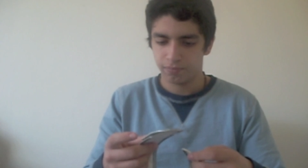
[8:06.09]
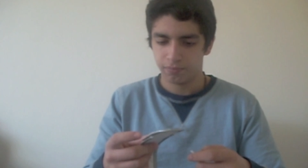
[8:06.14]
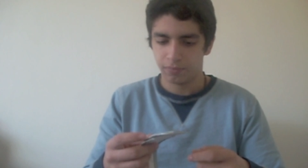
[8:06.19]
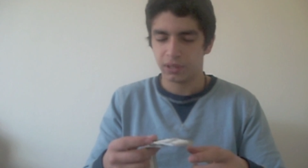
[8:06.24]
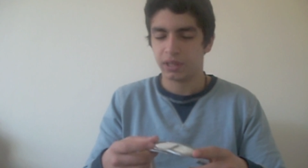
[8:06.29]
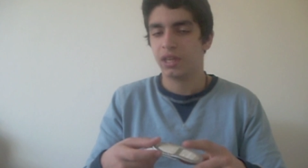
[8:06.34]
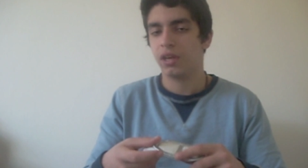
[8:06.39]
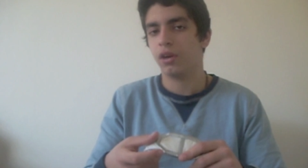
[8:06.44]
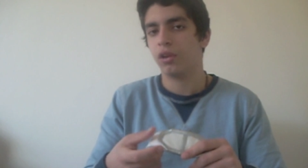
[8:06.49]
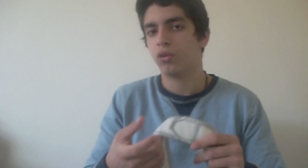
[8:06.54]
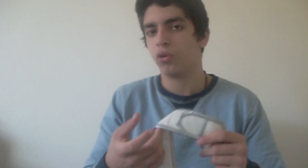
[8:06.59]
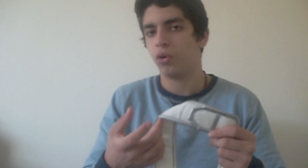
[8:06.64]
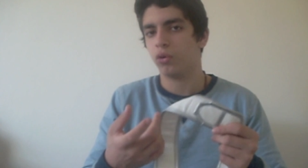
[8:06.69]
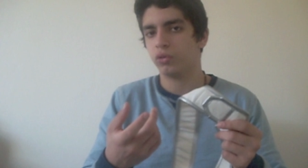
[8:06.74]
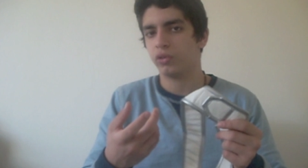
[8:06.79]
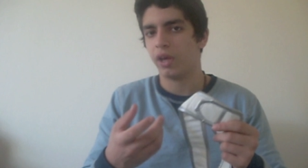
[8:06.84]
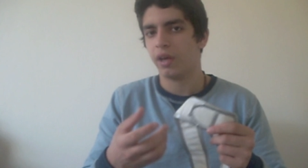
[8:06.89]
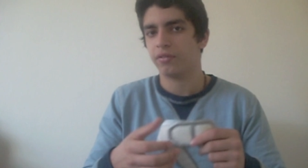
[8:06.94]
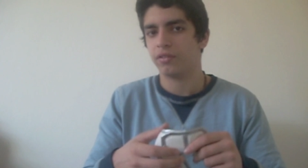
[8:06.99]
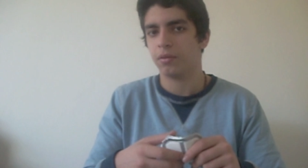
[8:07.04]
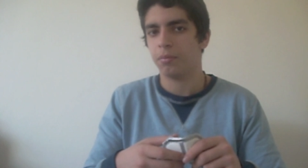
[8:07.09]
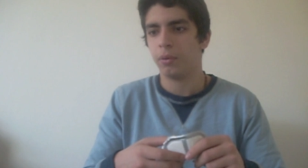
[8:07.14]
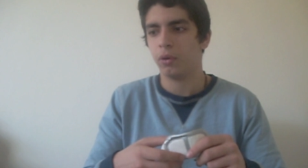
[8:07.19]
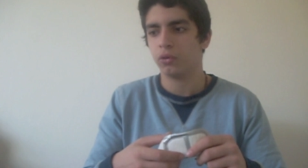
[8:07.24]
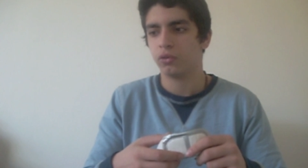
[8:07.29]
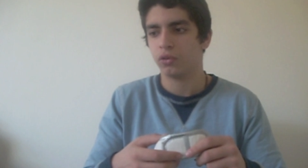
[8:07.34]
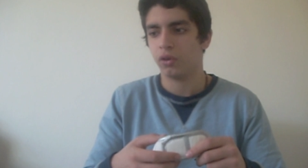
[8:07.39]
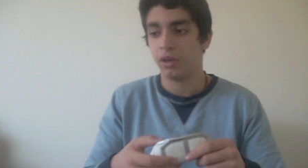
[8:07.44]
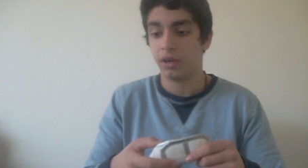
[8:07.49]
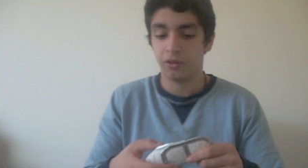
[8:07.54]
But Kirito also has a
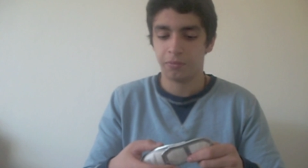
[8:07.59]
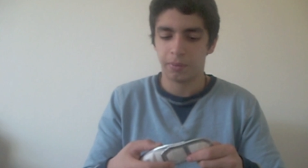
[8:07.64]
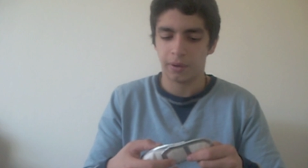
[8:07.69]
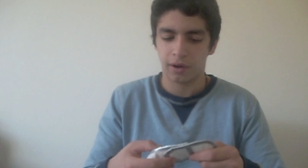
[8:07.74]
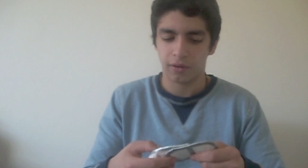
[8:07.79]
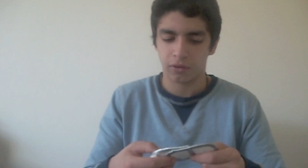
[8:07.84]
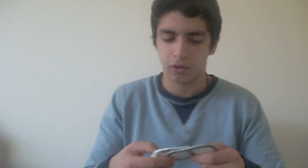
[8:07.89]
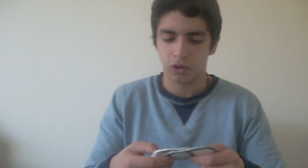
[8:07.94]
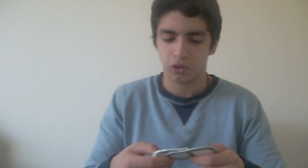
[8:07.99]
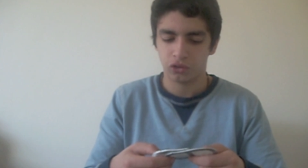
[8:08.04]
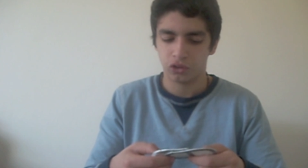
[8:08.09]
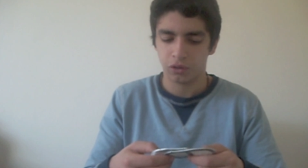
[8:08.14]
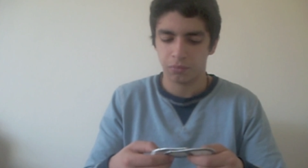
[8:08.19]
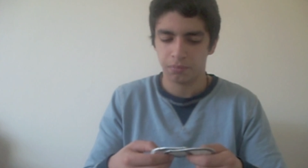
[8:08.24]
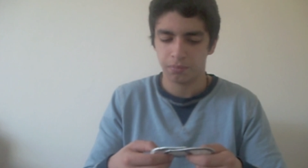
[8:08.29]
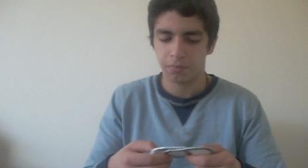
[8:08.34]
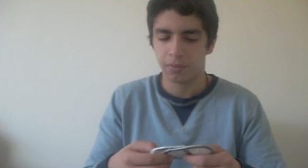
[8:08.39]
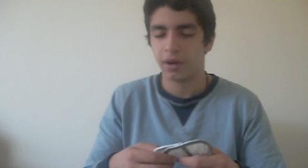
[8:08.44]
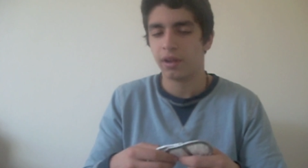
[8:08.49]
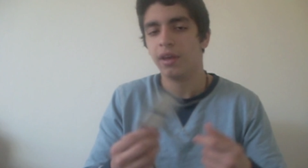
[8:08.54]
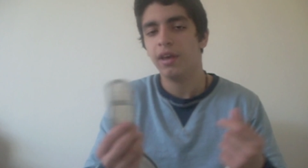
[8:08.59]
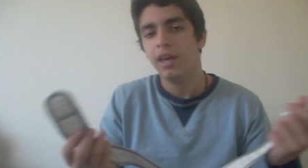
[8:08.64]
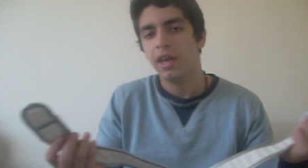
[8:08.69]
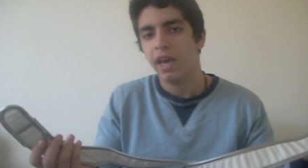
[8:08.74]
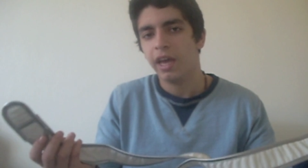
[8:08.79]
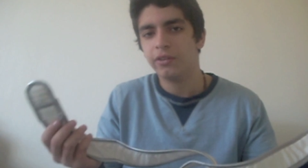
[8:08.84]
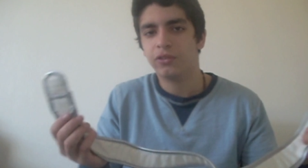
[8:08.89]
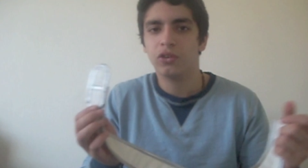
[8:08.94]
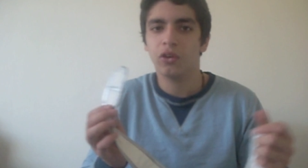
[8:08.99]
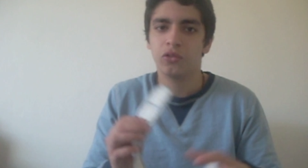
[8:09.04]
belt, so it is part of the costume. But
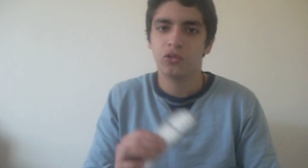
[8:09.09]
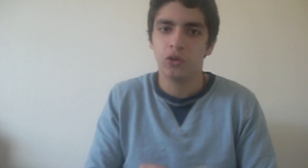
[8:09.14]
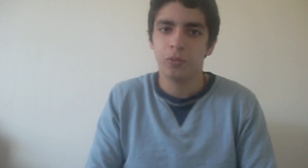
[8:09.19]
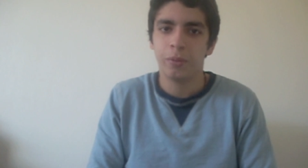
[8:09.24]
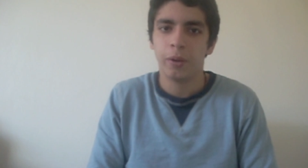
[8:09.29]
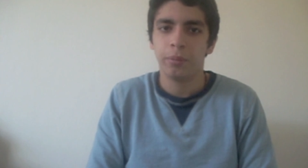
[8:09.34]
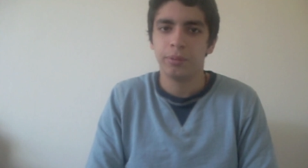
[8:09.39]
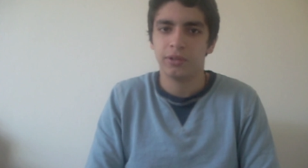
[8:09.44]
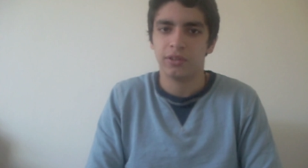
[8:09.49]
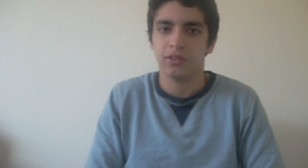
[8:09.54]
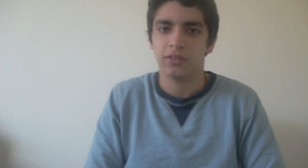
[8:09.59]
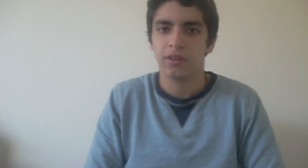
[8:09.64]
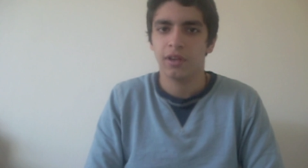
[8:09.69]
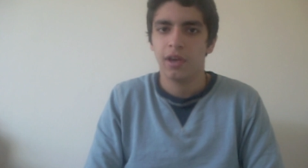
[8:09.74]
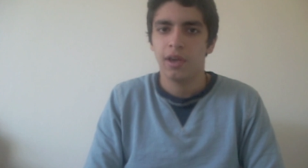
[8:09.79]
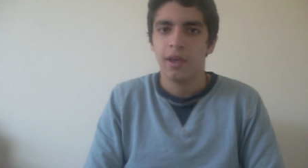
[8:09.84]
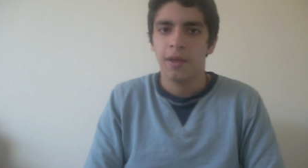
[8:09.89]
it serves two purposes.